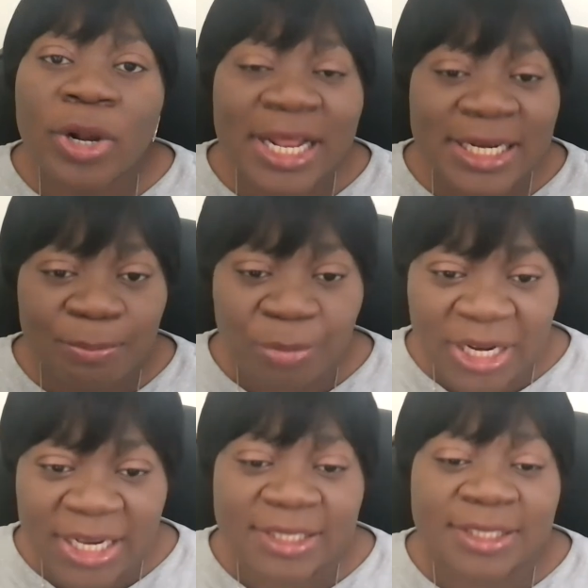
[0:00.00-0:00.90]
are the
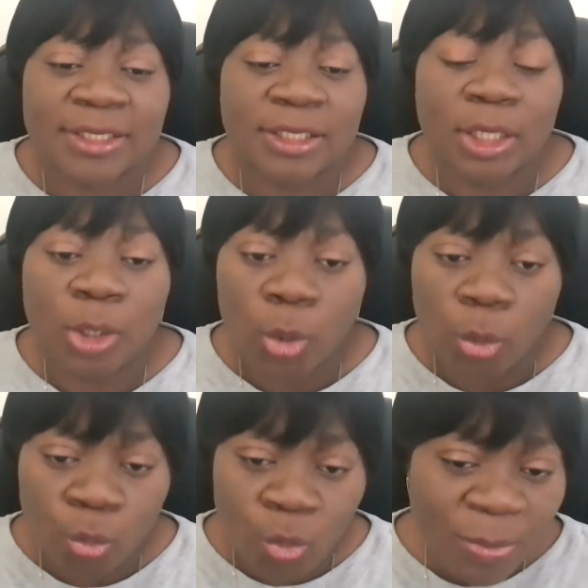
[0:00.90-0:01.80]
pillars?
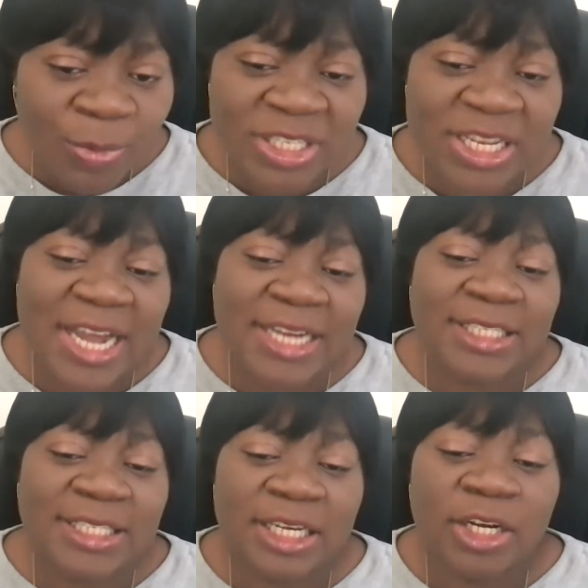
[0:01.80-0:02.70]

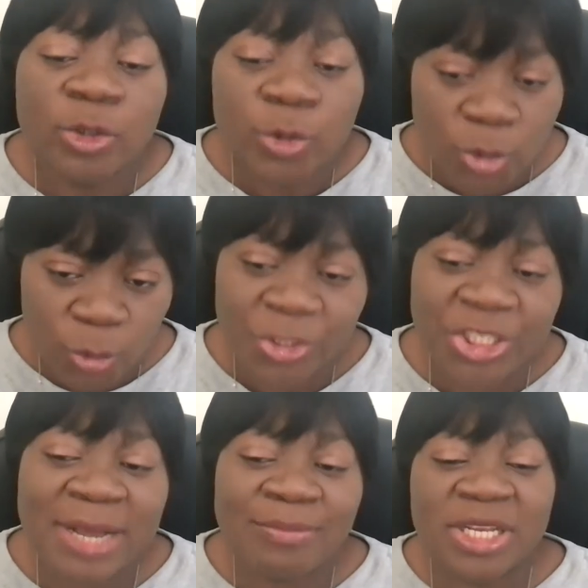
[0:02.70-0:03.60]
Website,
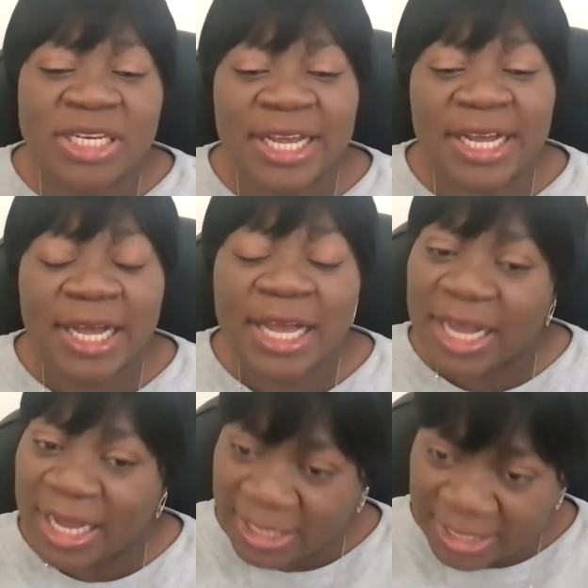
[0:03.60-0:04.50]
social media,
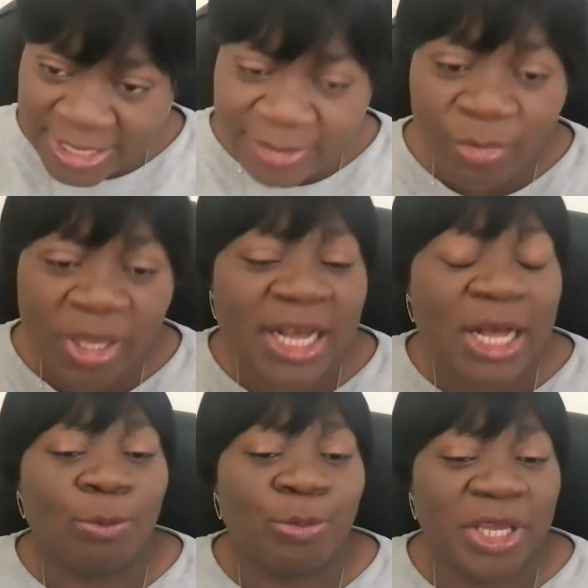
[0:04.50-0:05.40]
and email
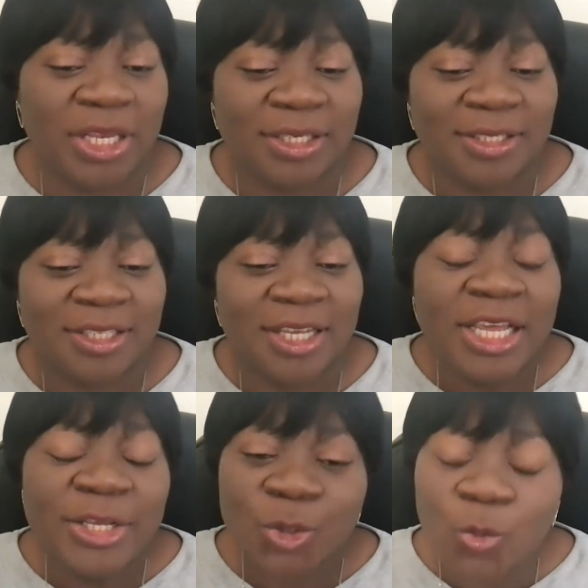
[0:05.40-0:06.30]
campaign.
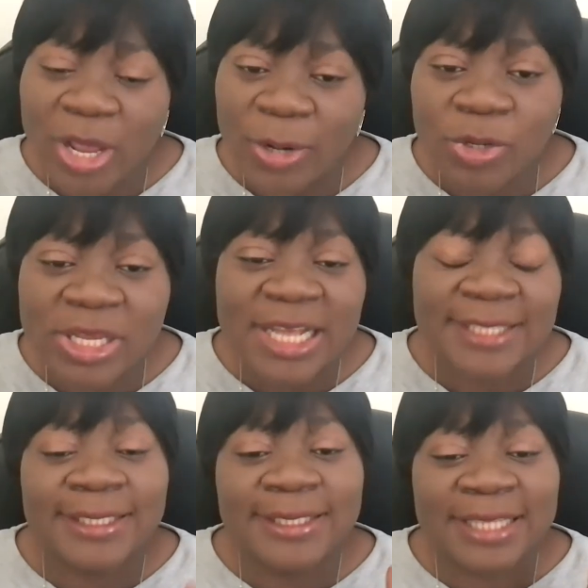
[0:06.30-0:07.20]
So we are looking
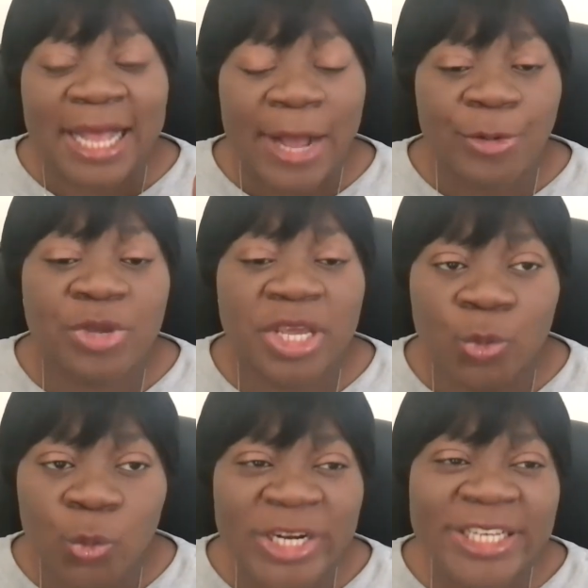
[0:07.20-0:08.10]
at this, how you
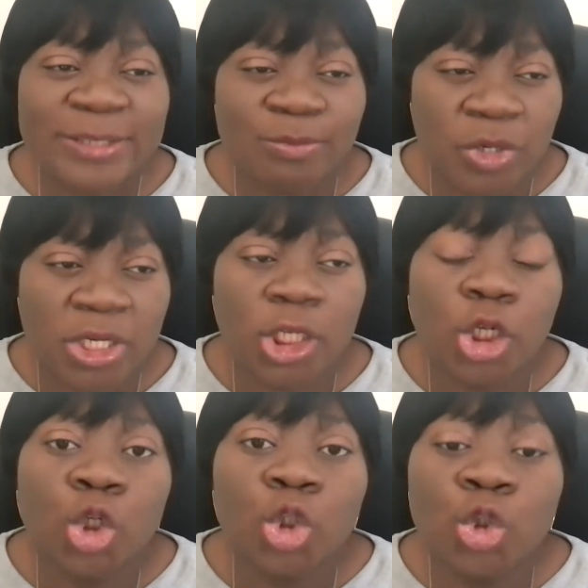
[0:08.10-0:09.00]
can raise money
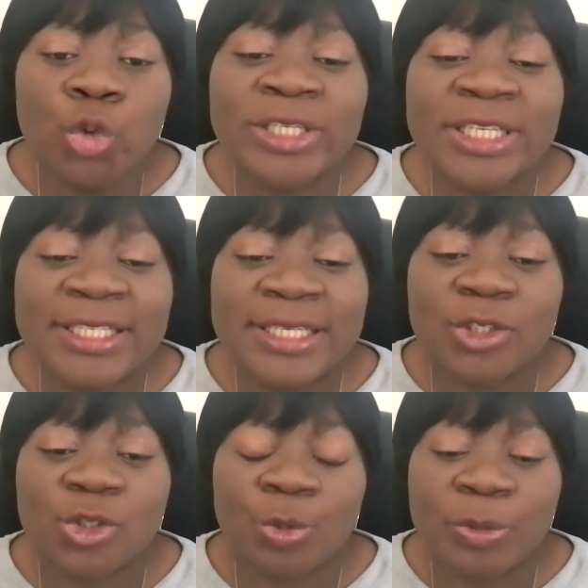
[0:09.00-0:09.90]
using
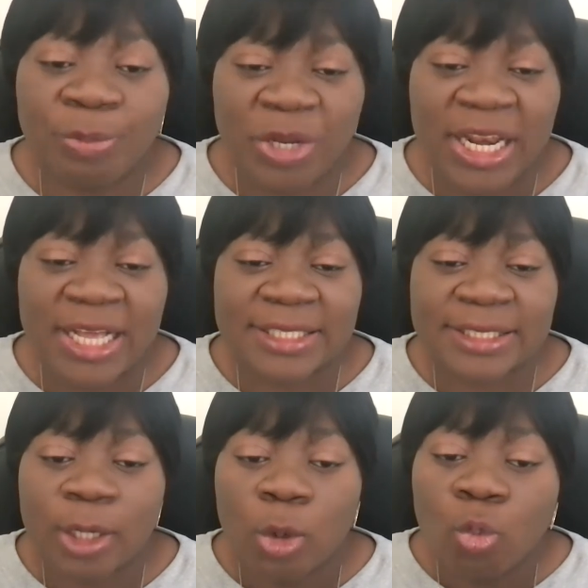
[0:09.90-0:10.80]
these three
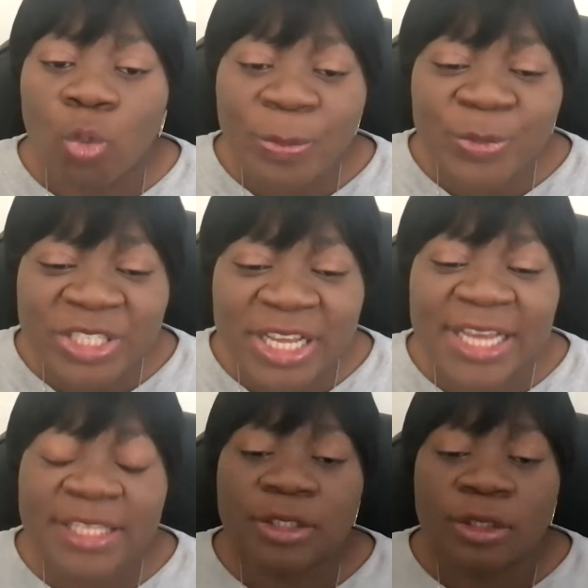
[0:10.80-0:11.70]
pillars:
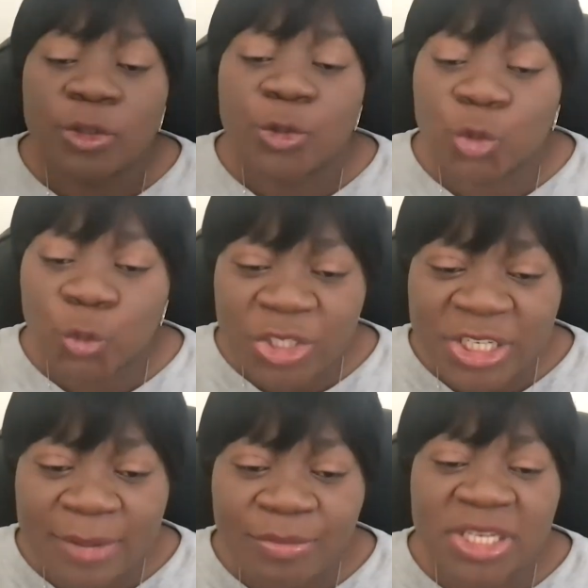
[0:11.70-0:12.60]
website,
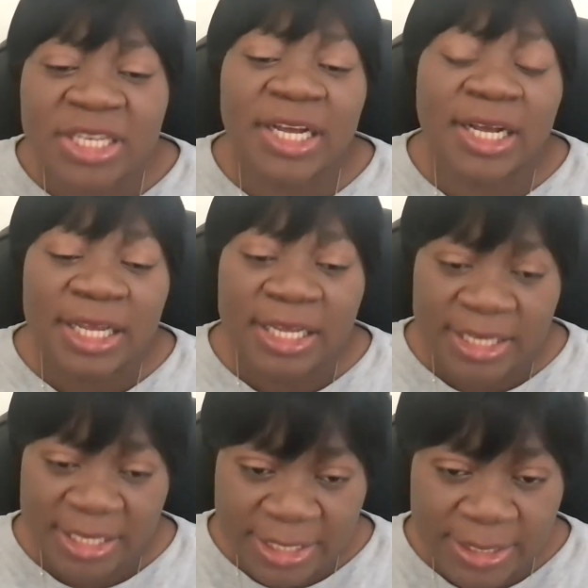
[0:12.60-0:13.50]
social media,
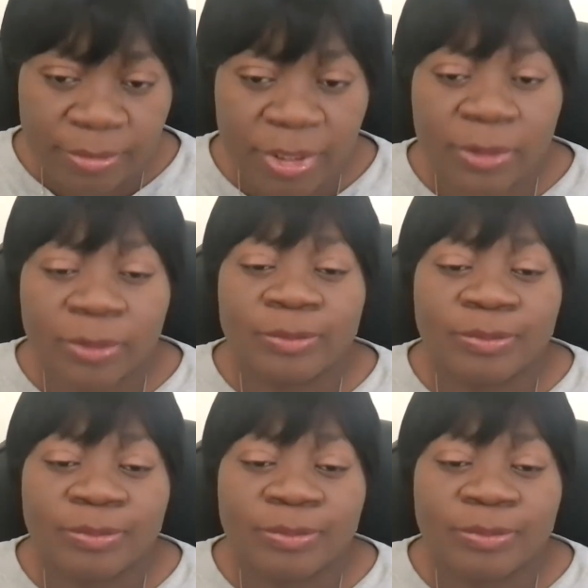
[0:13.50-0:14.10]
email.